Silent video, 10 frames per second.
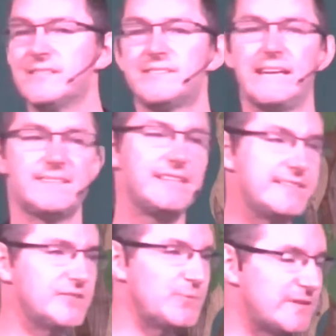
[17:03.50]
say
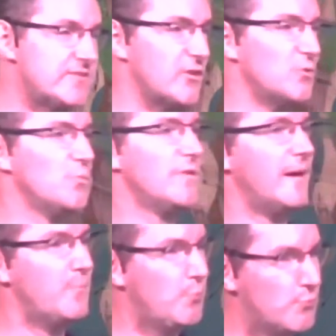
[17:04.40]
seasoned with salt, well,
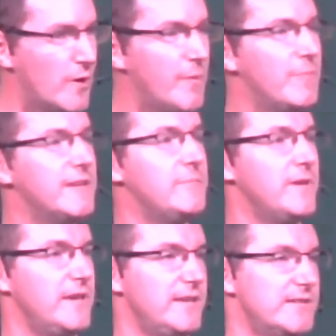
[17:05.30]
that probably
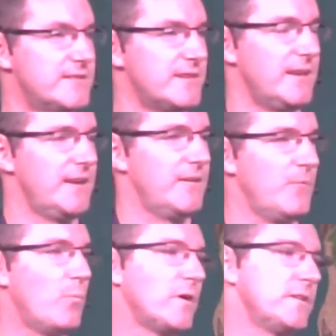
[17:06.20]
means one